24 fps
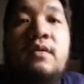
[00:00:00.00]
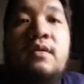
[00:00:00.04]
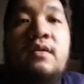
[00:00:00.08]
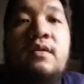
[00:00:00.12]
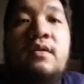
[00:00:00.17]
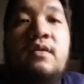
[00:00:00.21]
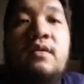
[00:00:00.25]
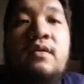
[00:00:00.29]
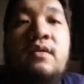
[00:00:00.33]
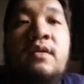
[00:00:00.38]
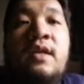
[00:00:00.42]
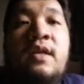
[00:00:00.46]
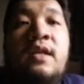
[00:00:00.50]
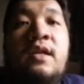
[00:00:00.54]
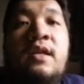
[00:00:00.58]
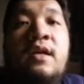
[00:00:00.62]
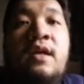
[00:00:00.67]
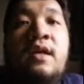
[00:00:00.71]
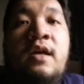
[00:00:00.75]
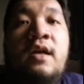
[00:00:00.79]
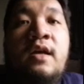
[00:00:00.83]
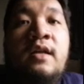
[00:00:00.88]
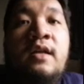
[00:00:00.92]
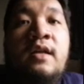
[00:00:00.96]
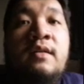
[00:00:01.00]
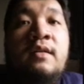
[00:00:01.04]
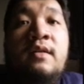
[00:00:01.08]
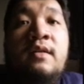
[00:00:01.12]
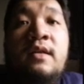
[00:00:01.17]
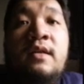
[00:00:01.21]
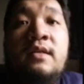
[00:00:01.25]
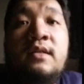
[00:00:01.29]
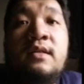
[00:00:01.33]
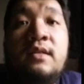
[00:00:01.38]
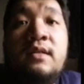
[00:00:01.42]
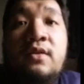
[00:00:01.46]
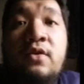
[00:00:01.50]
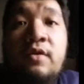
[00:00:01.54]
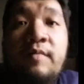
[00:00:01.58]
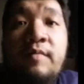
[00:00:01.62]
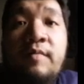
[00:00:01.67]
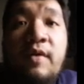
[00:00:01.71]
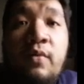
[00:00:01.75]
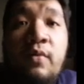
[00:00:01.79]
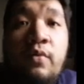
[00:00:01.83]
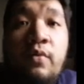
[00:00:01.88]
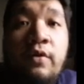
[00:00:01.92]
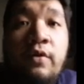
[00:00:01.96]
then again, it could
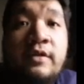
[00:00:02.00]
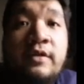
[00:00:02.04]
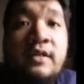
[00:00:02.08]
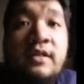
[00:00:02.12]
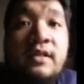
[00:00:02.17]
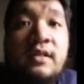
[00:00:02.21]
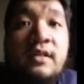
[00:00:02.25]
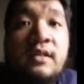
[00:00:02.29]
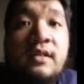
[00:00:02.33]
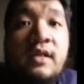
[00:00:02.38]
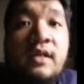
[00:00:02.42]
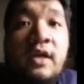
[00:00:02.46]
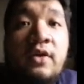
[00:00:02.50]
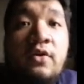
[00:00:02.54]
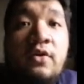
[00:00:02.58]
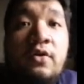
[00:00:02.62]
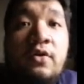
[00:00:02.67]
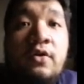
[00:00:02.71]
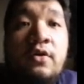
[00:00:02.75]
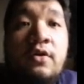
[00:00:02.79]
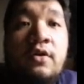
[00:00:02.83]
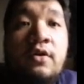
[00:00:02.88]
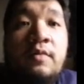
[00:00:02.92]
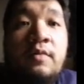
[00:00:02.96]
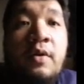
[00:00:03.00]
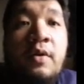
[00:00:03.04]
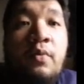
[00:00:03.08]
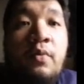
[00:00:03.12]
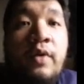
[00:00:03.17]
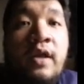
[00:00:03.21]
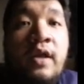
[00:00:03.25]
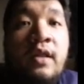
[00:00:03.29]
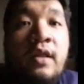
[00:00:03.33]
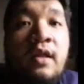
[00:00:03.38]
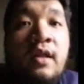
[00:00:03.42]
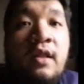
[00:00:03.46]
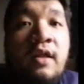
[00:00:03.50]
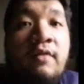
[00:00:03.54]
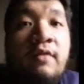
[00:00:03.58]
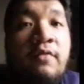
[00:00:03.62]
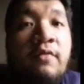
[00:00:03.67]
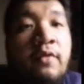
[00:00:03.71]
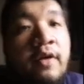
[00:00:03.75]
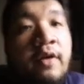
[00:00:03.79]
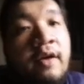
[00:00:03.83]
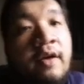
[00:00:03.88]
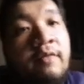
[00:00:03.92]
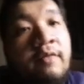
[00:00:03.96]
be worse. I could be waiting like
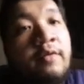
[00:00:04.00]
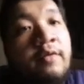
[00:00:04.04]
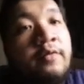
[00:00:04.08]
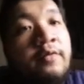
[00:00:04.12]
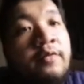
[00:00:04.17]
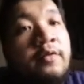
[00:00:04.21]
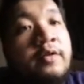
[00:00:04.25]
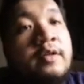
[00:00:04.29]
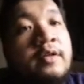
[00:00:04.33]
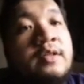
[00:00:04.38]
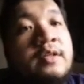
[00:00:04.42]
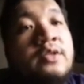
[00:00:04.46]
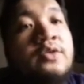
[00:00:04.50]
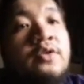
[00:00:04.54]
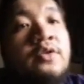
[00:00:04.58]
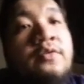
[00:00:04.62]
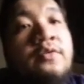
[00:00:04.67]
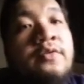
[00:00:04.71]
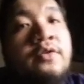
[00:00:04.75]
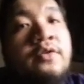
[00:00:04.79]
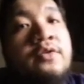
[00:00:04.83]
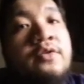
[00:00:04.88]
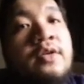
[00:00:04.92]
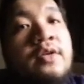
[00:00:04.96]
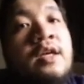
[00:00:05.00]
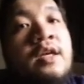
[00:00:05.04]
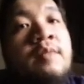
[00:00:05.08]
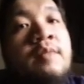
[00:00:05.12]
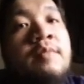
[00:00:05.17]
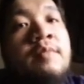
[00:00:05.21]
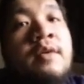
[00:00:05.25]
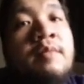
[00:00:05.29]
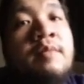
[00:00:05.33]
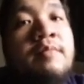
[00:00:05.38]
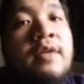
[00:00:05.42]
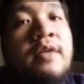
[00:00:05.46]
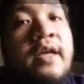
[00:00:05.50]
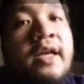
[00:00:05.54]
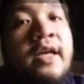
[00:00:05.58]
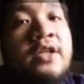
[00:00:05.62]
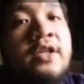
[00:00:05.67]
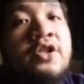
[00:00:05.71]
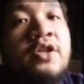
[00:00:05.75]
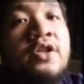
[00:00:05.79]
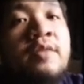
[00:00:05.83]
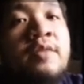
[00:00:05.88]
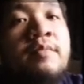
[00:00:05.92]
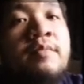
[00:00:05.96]
forever for the server to catch up.